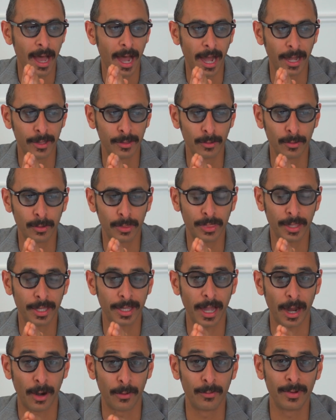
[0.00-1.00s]
I don't
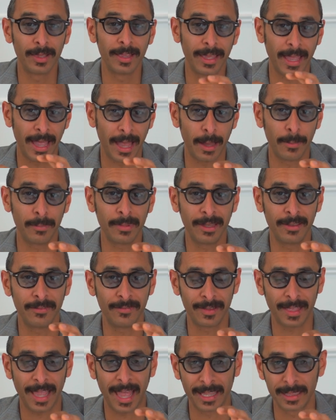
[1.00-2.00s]
think I really am
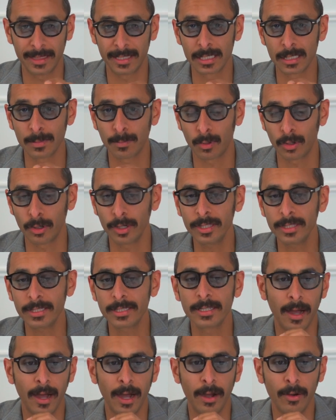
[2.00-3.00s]
even at this
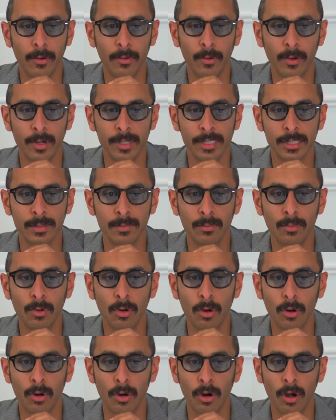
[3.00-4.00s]
point. I was
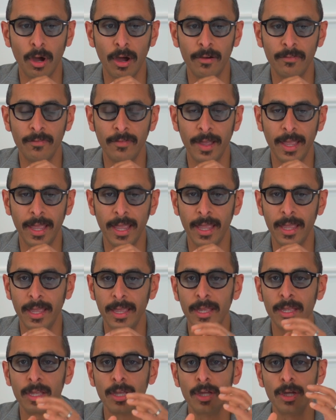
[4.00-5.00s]
more of
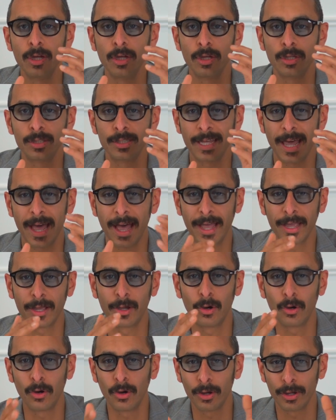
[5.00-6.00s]
a Tag
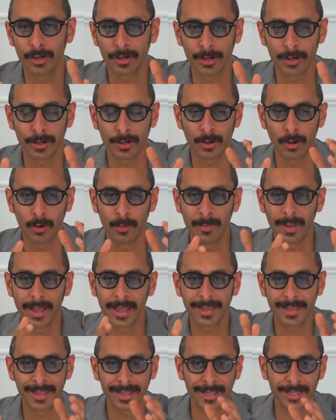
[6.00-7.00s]
Heuer,
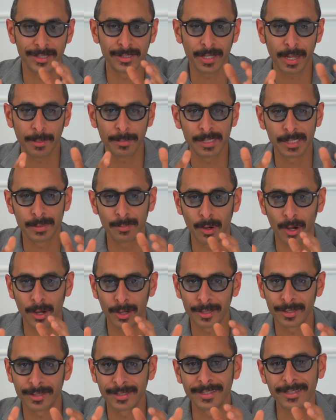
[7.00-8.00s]
Omega, James
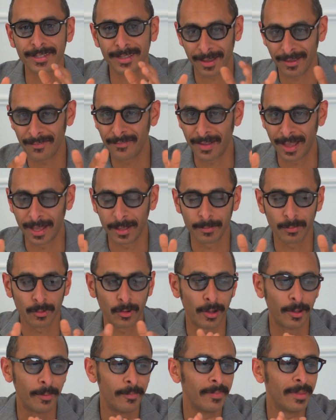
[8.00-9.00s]
Bond
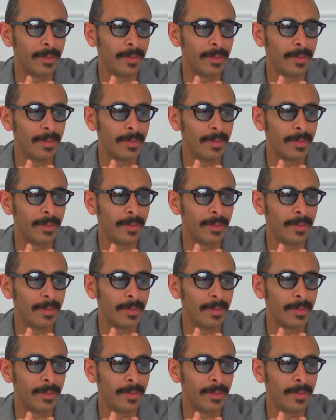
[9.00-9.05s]
fanboy.